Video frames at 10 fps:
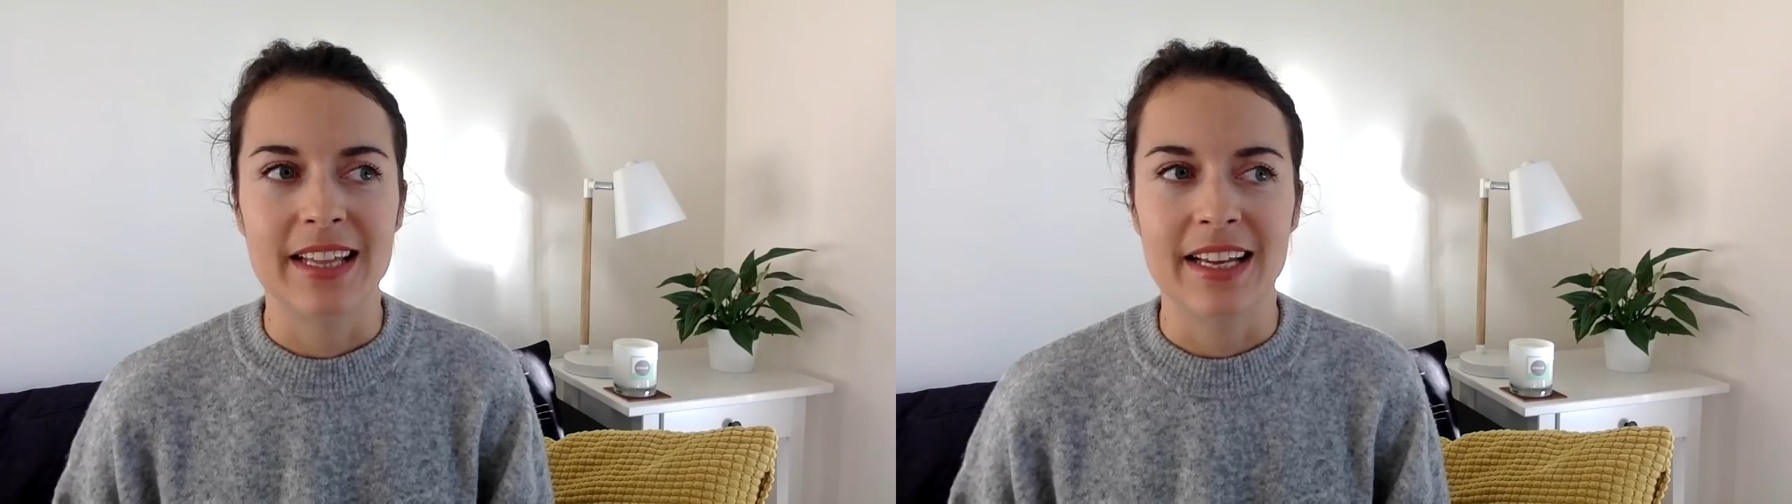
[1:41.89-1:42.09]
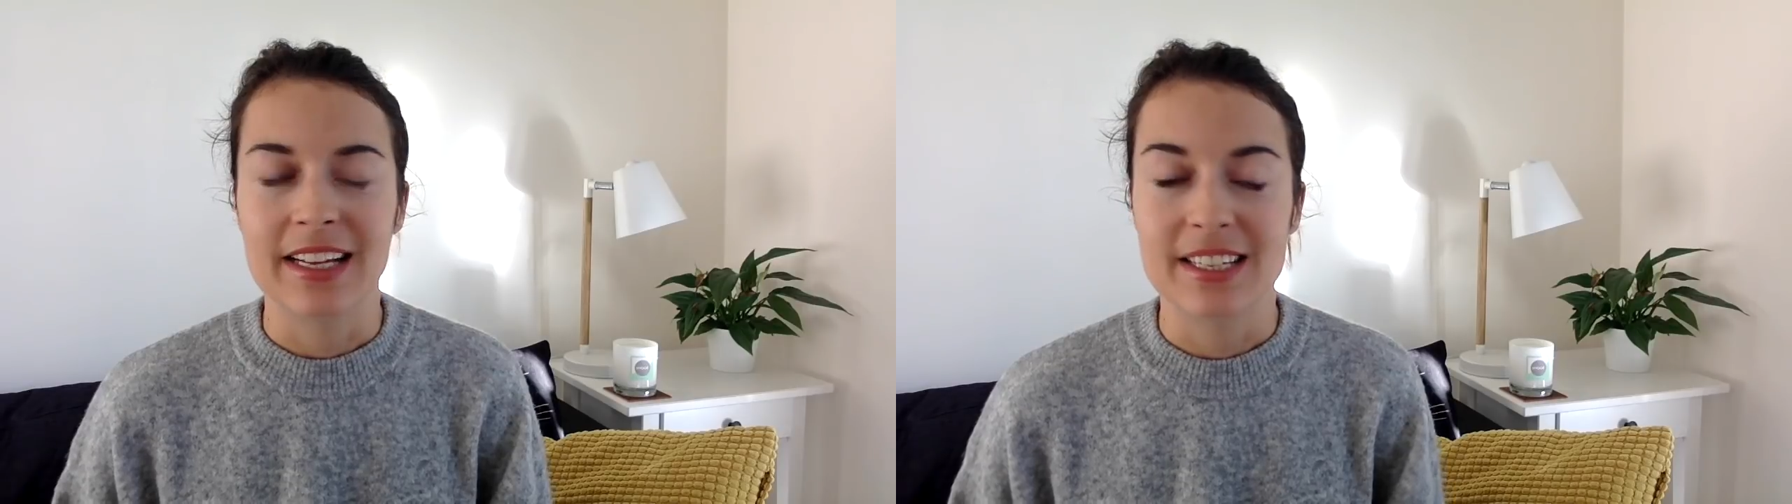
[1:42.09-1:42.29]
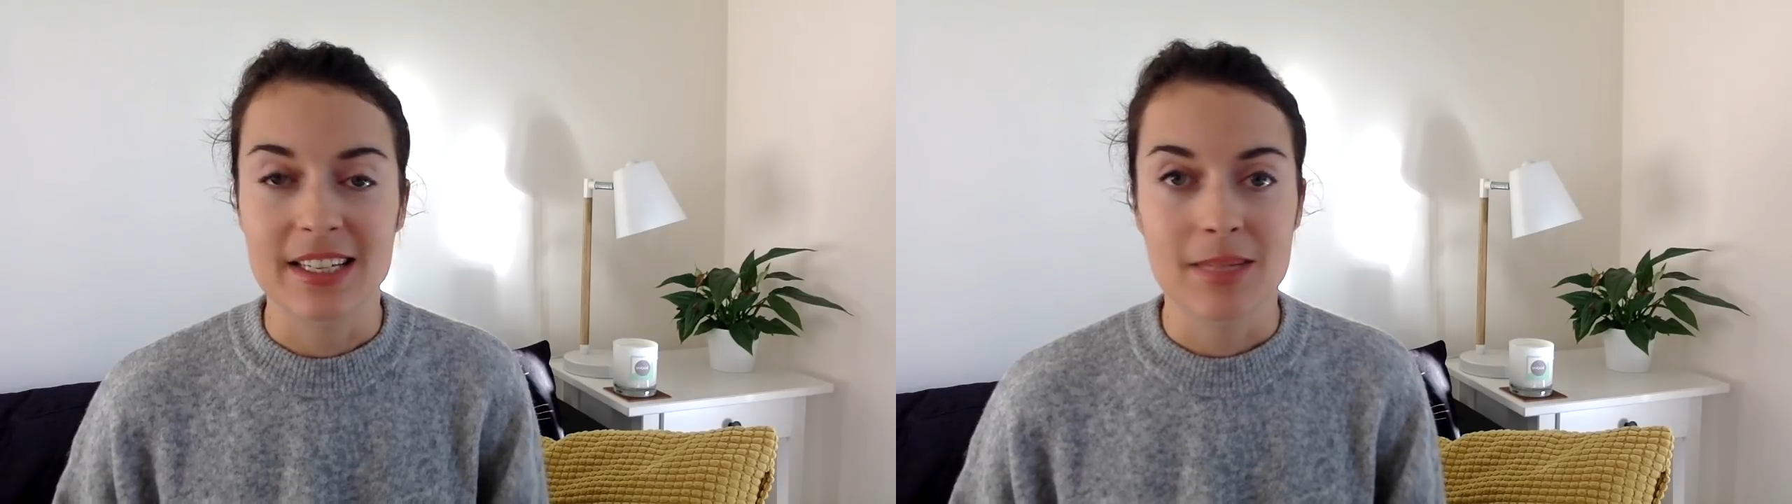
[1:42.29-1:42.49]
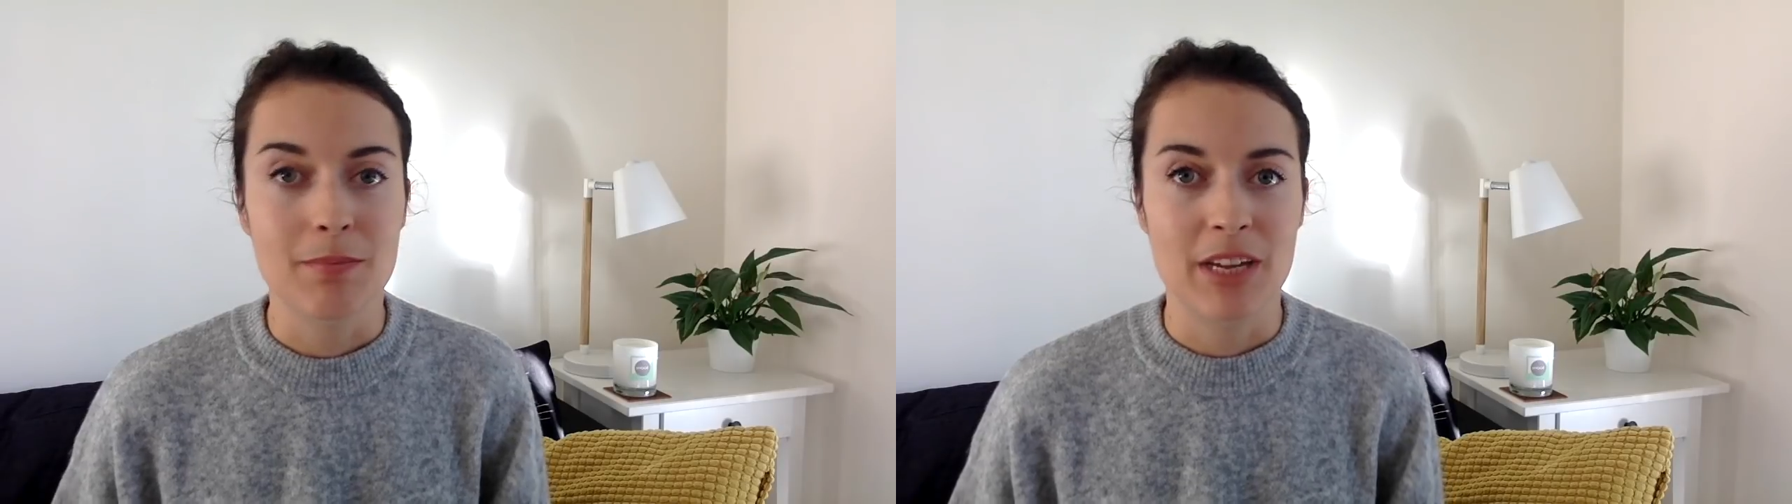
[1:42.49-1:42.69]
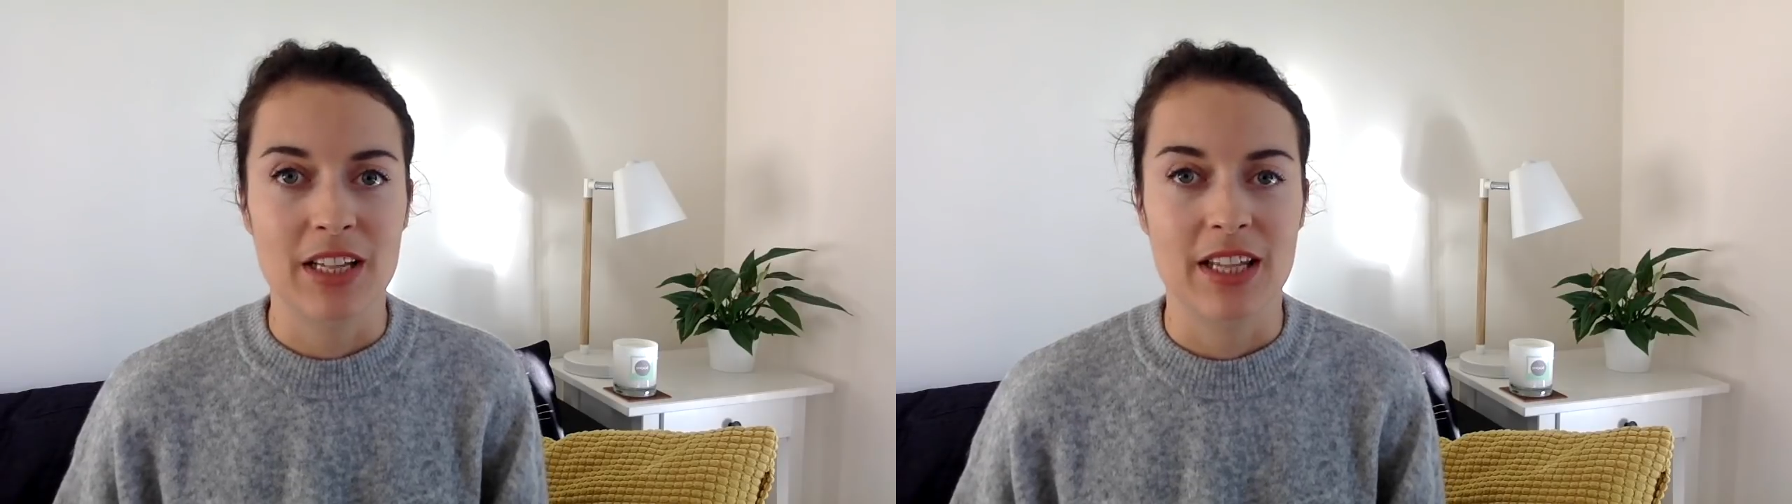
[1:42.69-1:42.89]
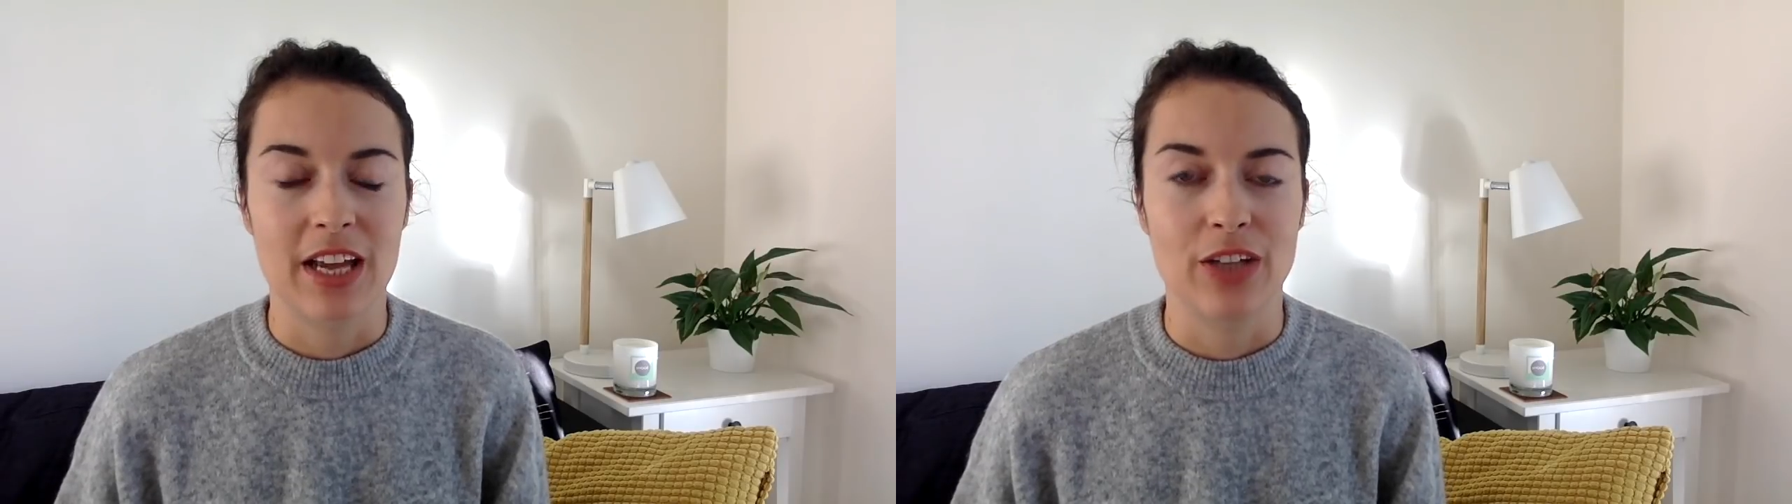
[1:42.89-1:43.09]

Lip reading: it doesn't mean that